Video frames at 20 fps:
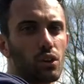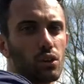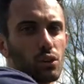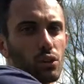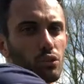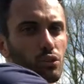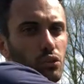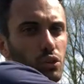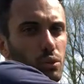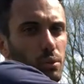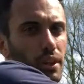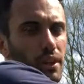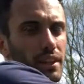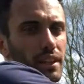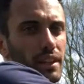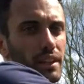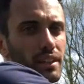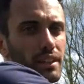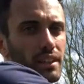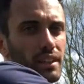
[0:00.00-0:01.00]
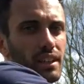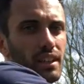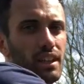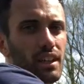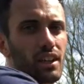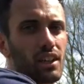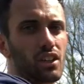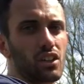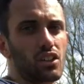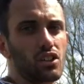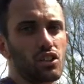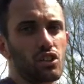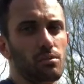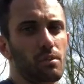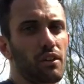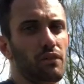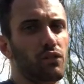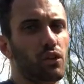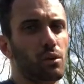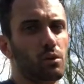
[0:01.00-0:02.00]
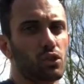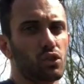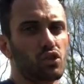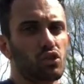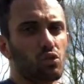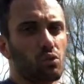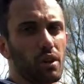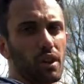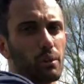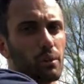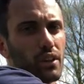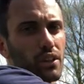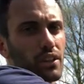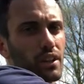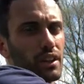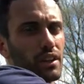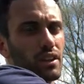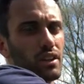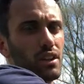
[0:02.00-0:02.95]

through with it. So my foot will swing with it.